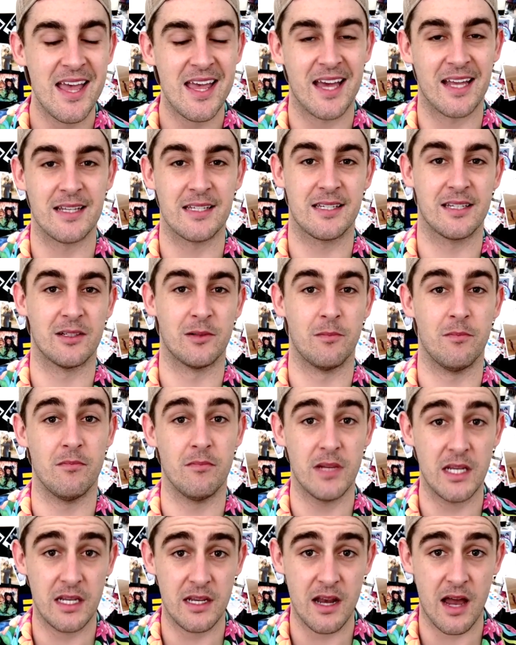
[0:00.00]
until
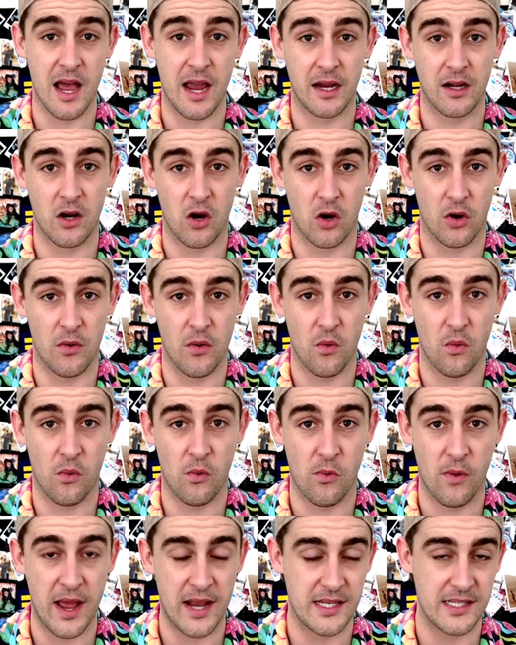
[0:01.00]
midnight
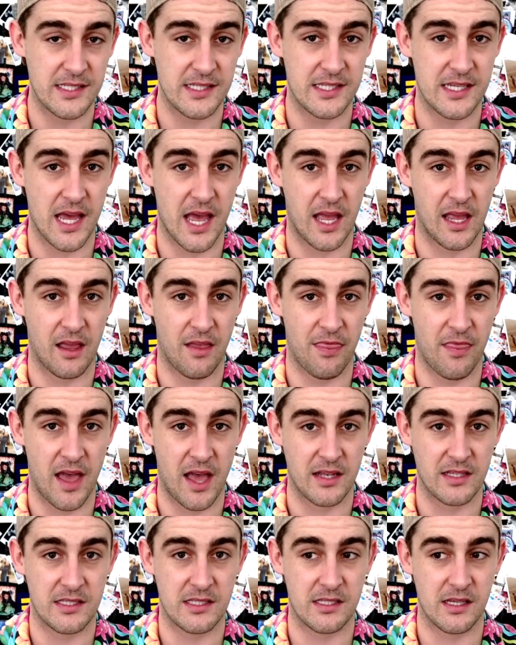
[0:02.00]
on Wednesday, and
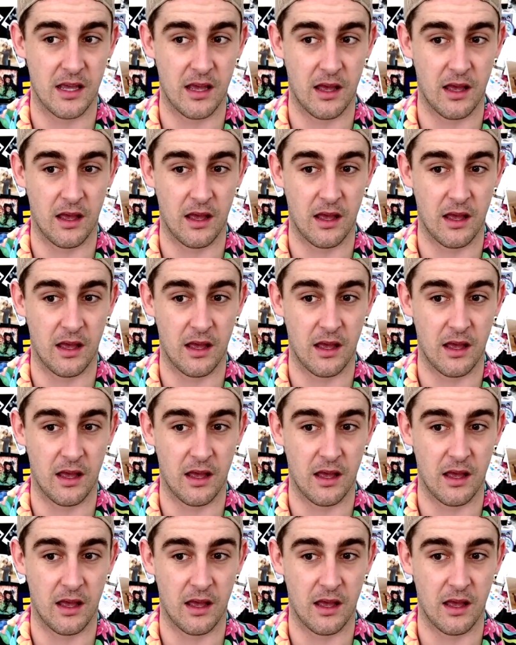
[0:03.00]
that's